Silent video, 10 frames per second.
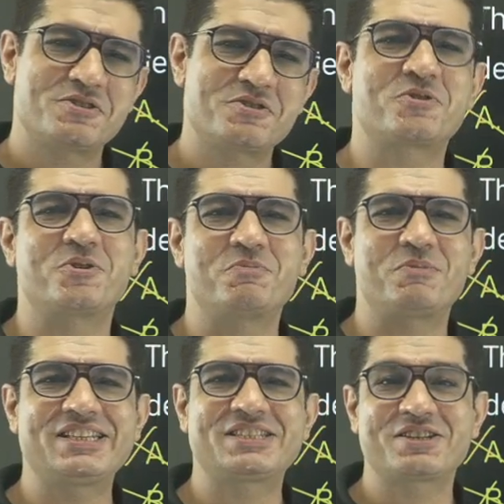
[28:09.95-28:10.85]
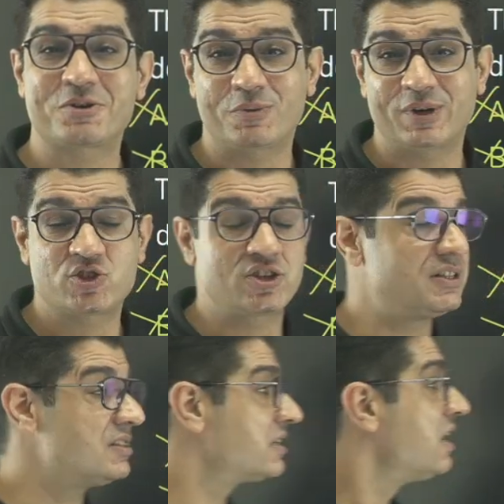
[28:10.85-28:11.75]
tone-based
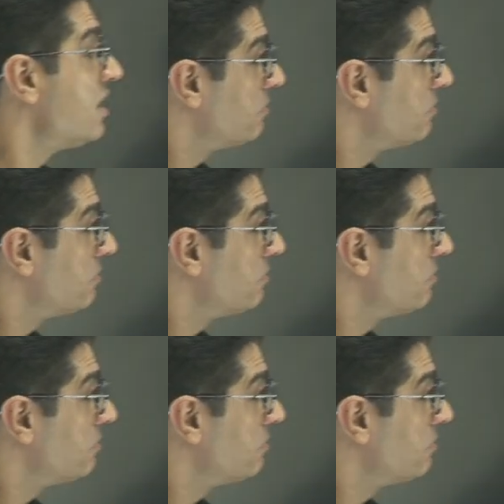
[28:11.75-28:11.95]
questions. But